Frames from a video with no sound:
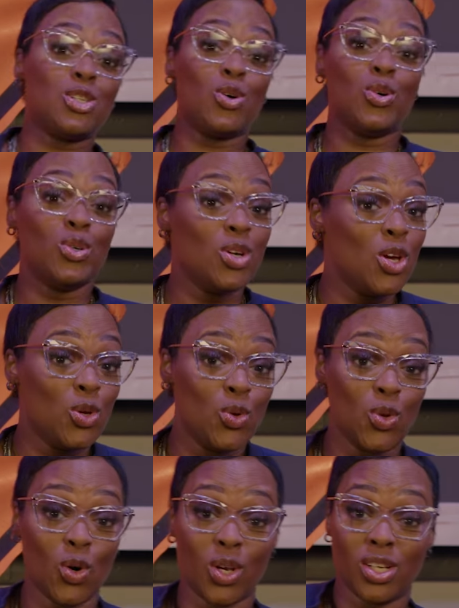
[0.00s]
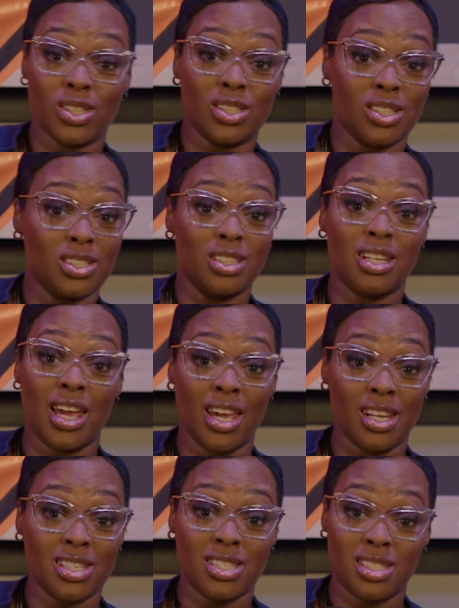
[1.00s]
So, you know, the
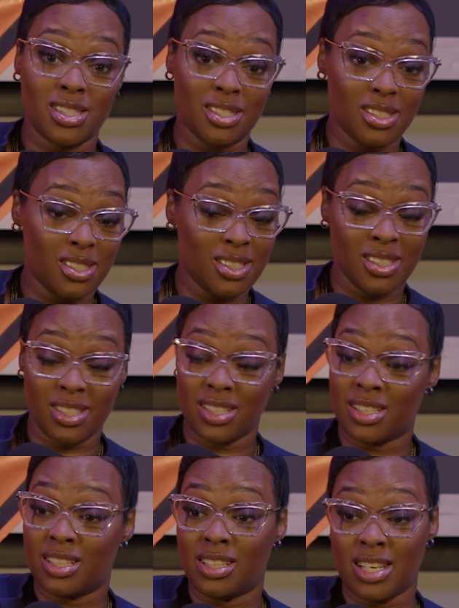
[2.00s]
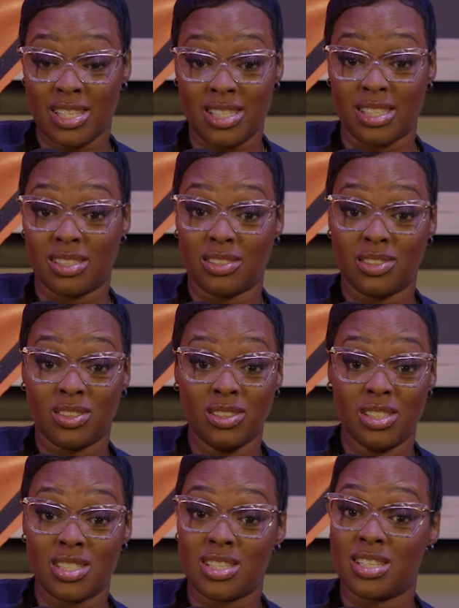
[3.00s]
ladies, listen,
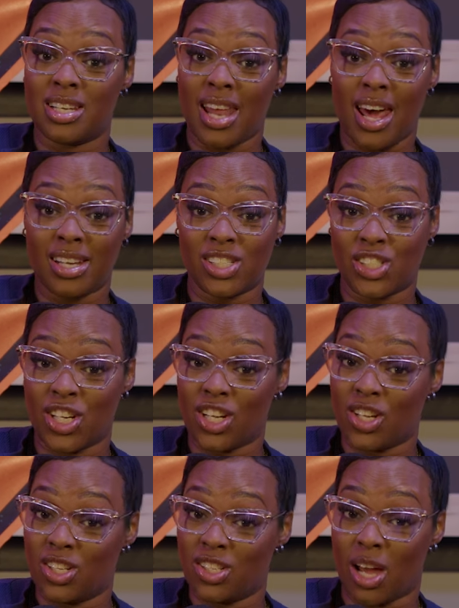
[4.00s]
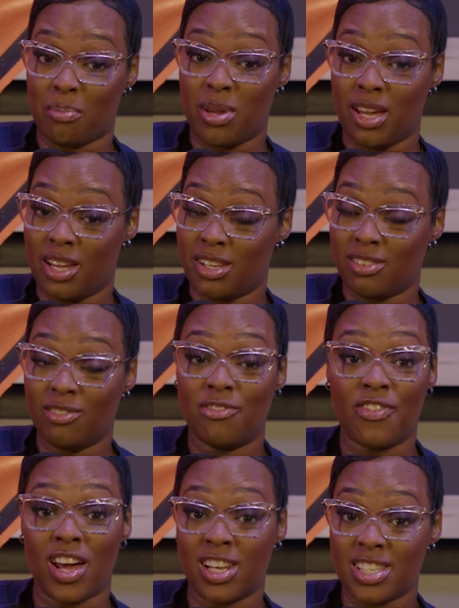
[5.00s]
it's a lot of shit. I mean,
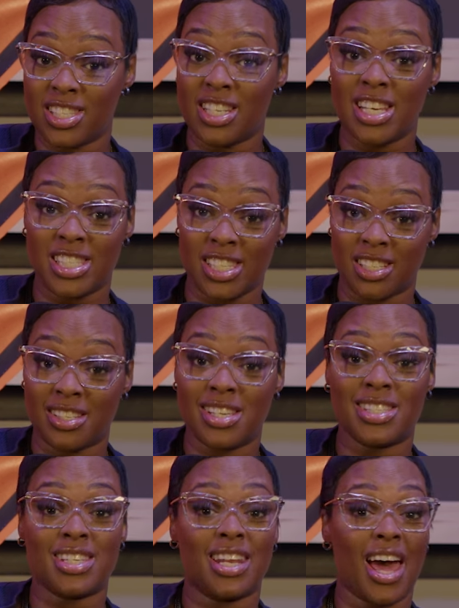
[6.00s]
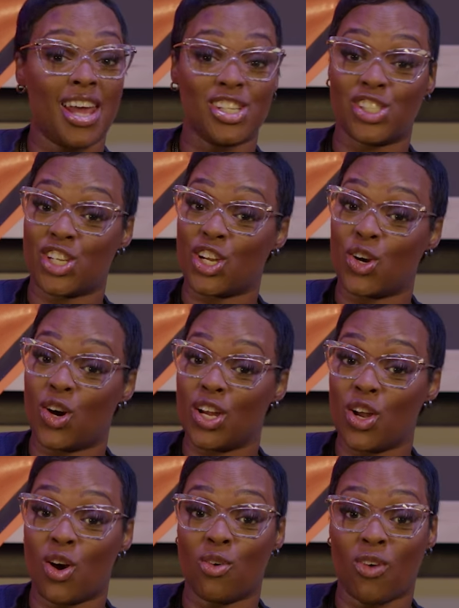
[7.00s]
fellas, listen, it's a lot of shit
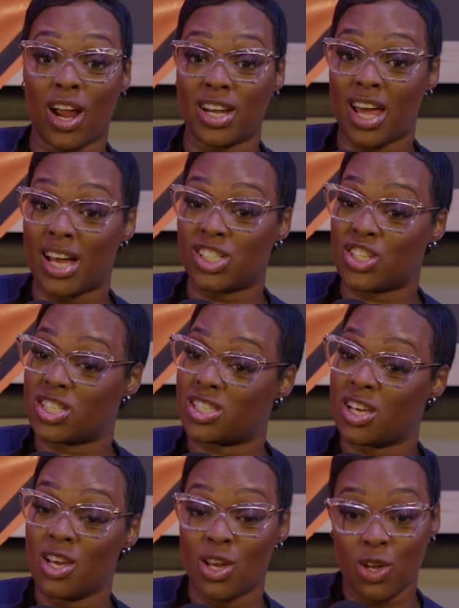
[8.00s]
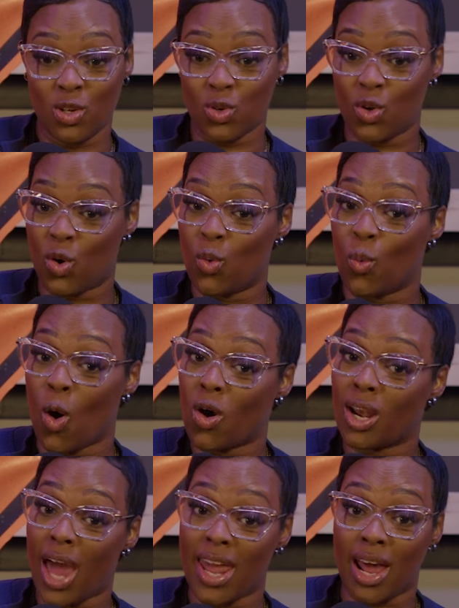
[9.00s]
going on right now. Just, you know,
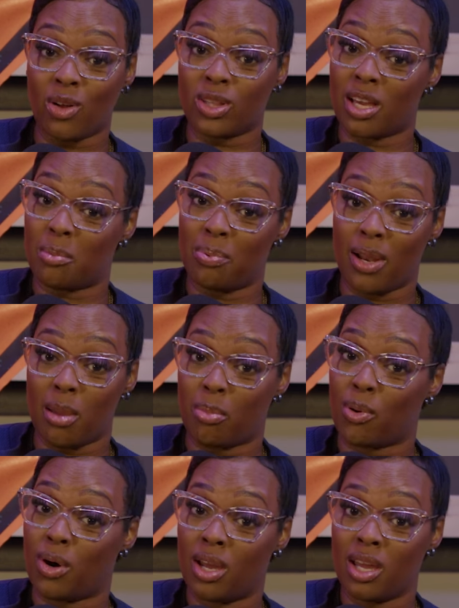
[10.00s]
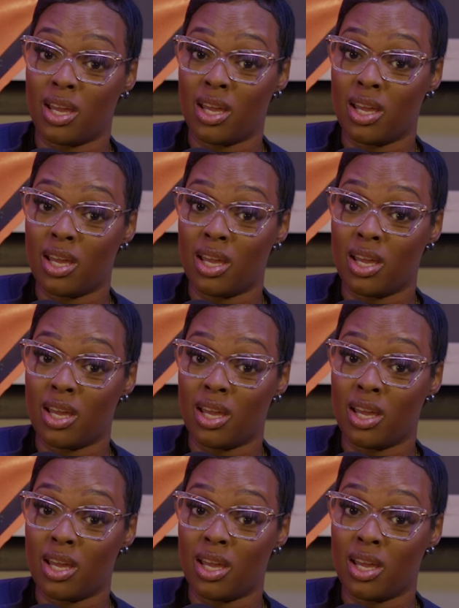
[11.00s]
walk light out there, Playboy.